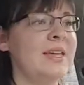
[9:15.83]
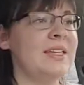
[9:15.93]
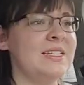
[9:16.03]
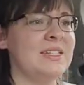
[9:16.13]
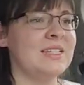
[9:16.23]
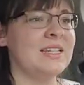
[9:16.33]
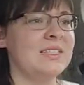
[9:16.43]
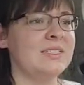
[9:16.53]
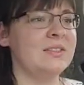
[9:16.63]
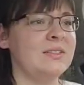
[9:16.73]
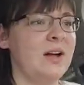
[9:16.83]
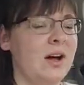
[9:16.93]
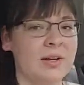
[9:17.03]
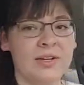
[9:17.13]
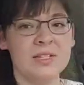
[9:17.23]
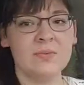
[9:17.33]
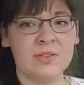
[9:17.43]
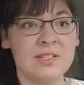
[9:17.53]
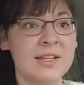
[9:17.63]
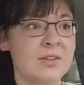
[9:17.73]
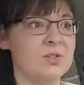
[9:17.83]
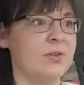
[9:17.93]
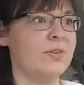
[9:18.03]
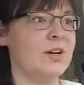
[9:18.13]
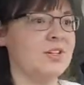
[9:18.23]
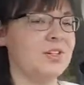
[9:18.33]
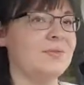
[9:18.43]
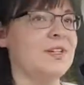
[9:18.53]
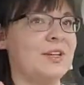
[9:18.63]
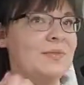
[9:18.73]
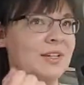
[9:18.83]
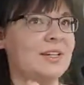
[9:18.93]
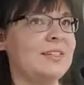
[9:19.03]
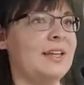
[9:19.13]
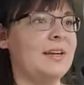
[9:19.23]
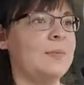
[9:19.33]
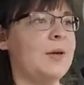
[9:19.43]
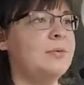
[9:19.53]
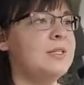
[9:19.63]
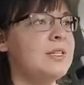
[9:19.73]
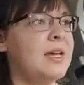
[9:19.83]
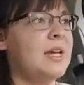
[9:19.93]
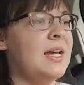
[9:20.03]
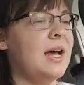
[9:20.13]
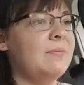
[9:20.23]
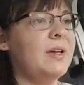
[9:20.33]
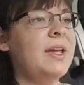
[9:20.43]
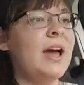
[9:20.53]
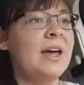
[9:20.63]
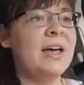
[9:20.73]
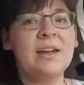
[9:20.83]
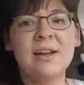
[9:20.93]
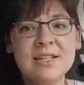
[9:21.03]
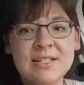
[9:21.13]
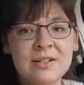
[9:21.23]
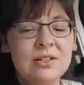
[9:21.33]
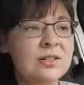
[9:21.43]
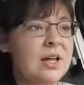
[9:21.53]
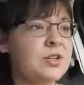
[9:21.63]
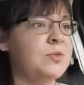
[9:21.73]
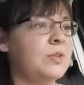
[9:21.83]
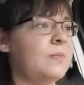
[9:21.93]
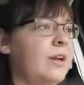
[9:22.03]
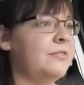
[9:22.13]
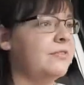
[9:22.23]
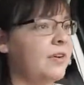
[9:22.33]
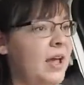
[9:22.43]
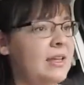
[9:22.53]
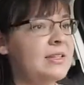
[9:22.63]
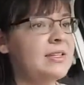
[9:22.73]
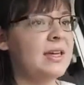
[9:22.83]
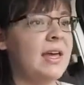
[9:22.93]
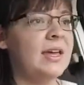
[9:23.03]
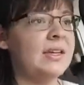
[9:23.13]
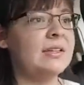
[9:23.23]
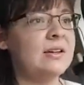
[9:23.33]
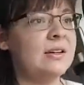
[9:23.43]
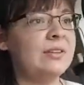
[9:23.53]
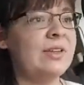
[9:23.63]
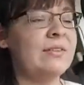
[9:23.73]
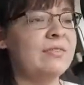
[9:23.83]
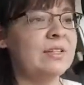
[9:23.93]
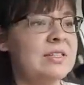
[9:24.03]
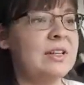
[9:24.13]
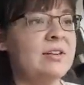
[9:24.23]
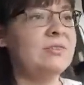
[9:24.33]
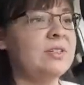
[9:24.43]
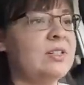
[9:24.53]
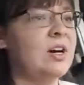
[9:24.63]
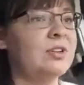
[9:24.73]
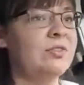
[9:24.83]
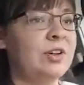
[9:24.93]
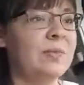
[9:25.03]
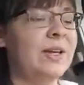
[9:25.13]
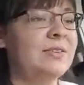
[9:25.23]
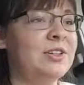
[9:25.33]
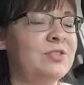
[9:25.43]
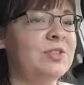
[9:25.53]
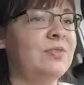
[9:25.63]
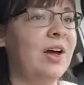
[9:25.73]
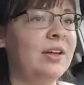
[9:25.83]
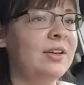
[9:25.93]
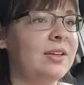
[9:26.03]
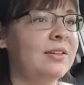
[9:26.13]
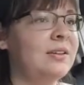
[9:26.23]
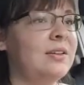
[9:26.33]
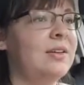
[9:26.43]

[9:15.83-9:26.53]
until August for the Taylor Swift concert, which I'm really excited about. But yeah, I had a nice little lunch with my friends and all that fun stuff. We talked for a bit, which was fun, and